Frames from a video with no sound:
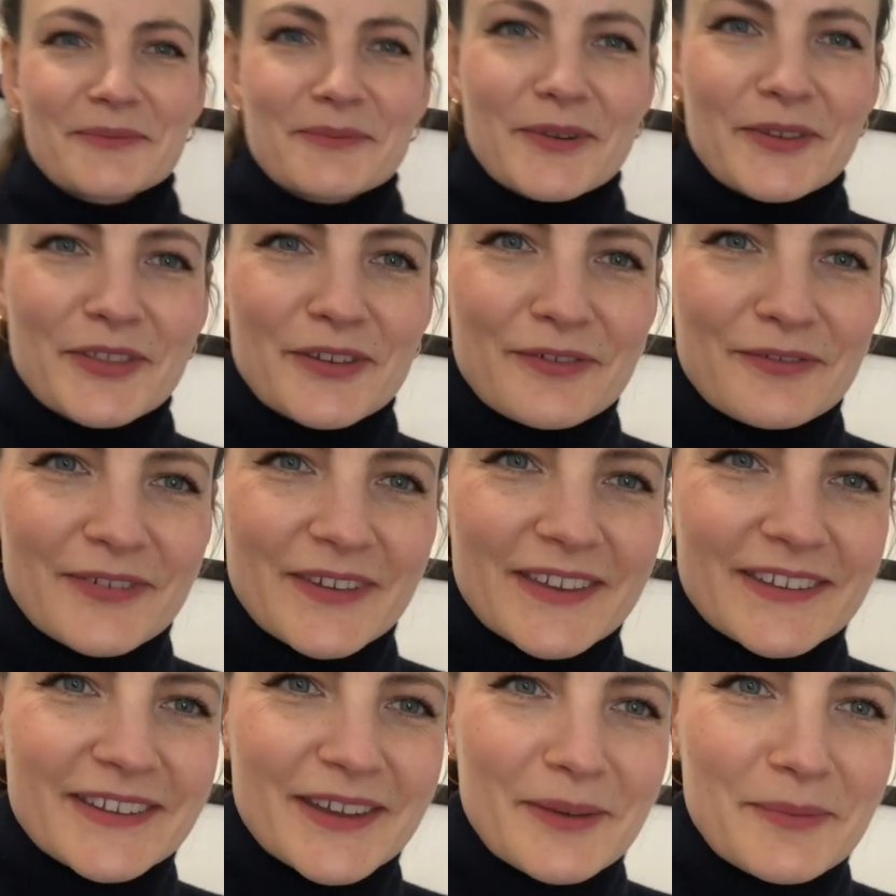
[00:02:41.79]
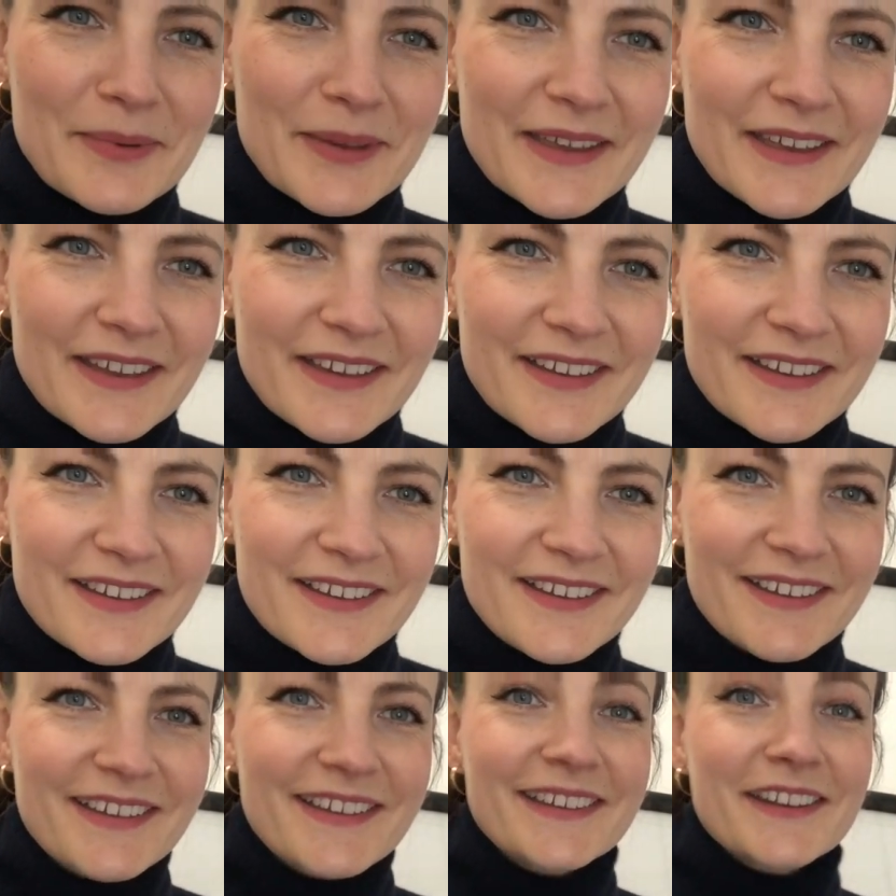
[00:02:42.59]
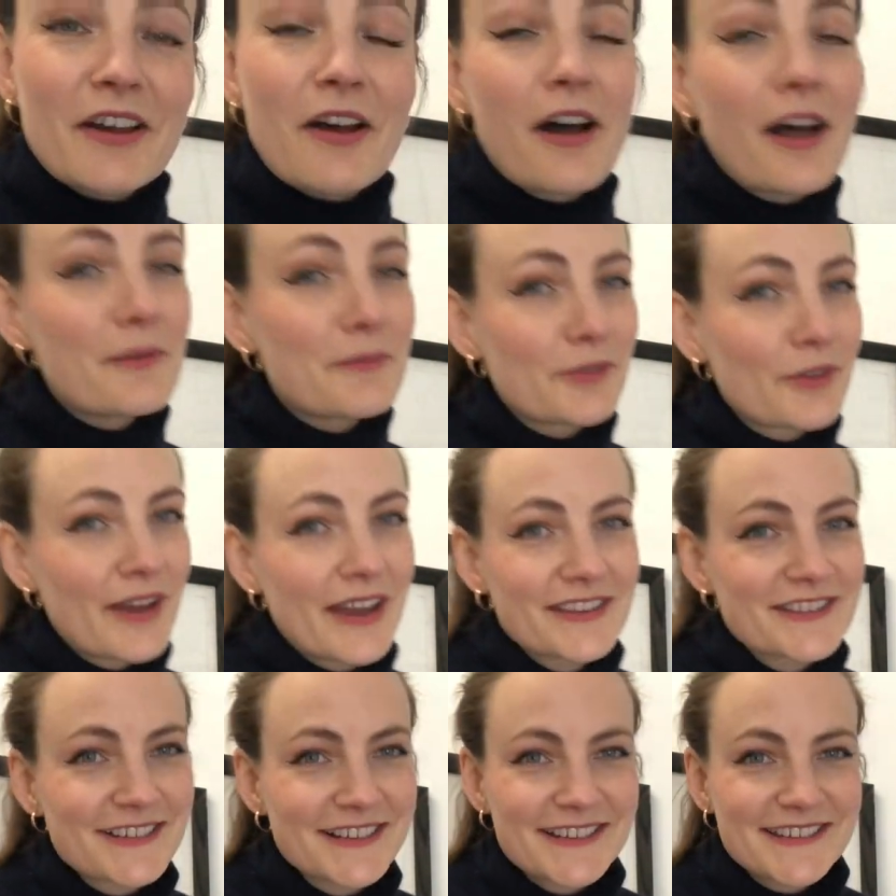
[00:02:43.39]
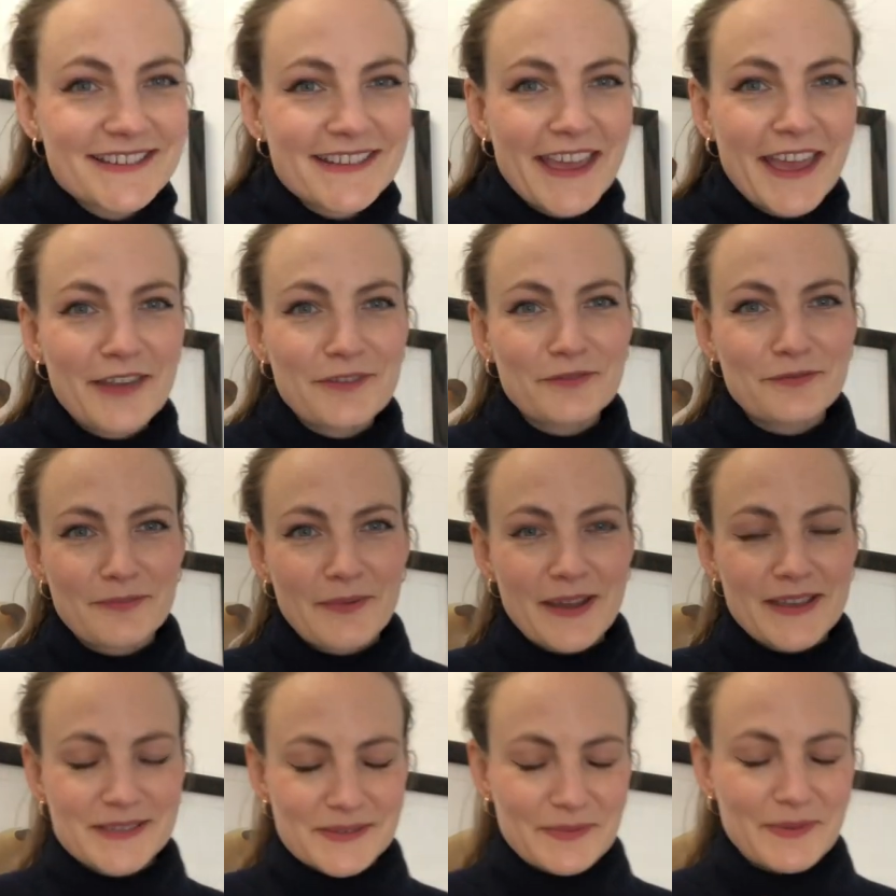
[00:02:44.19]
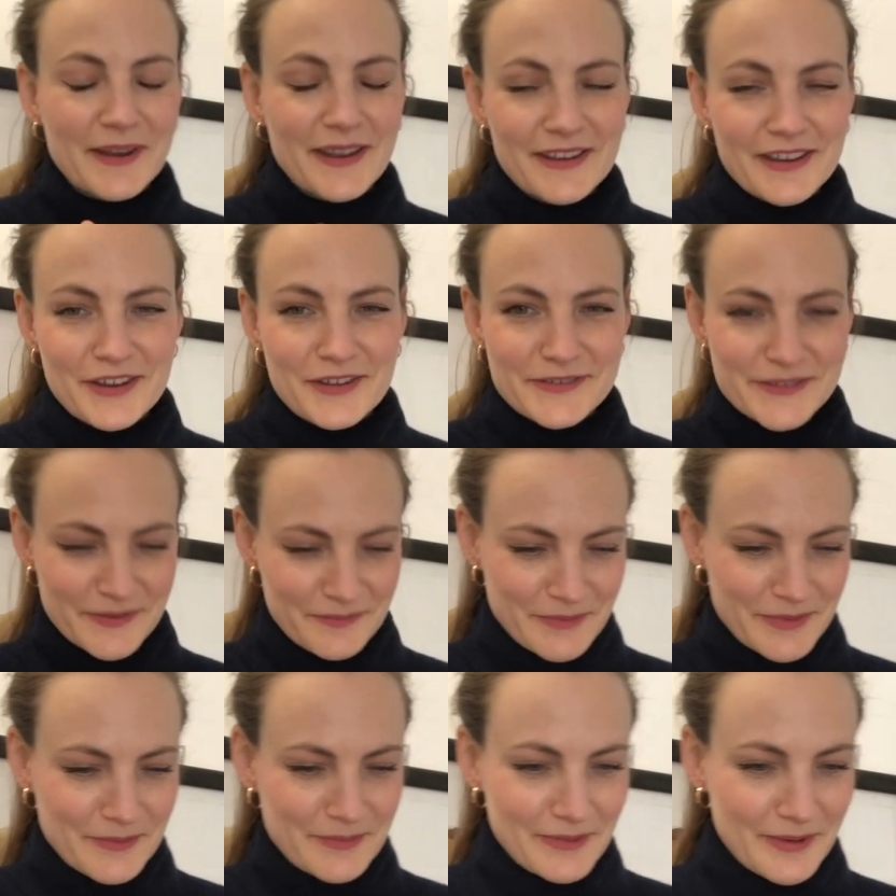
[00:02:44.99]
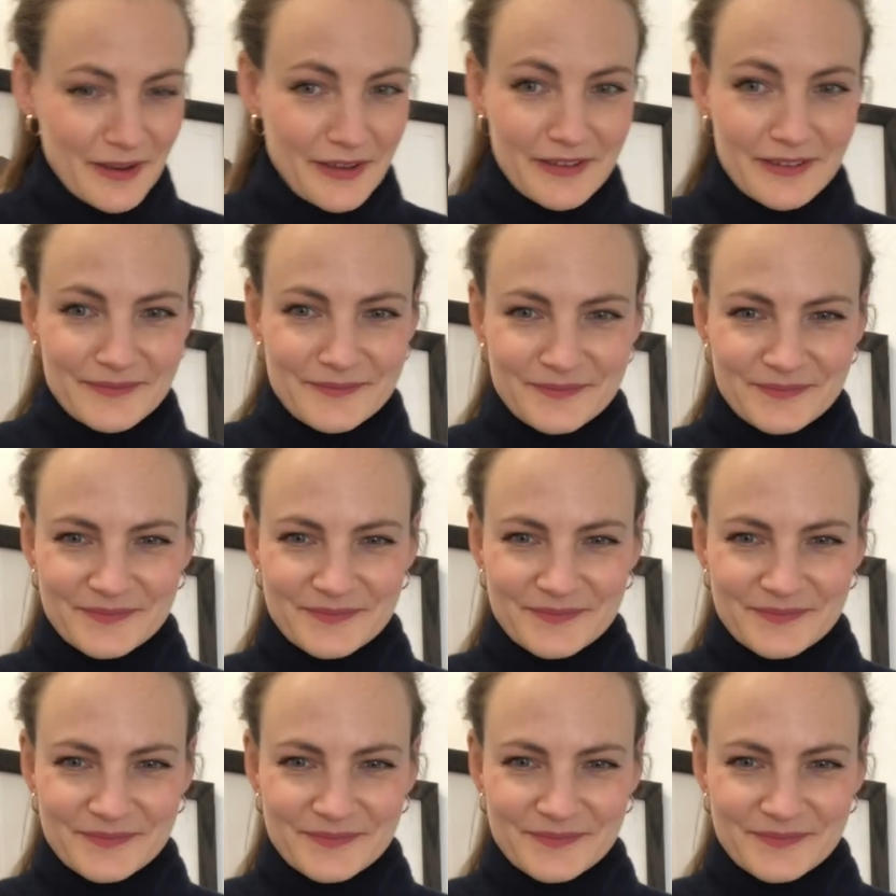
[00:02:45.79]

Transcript: but the feet up here. Now, I'm not actually scared of mice, but I know some people are.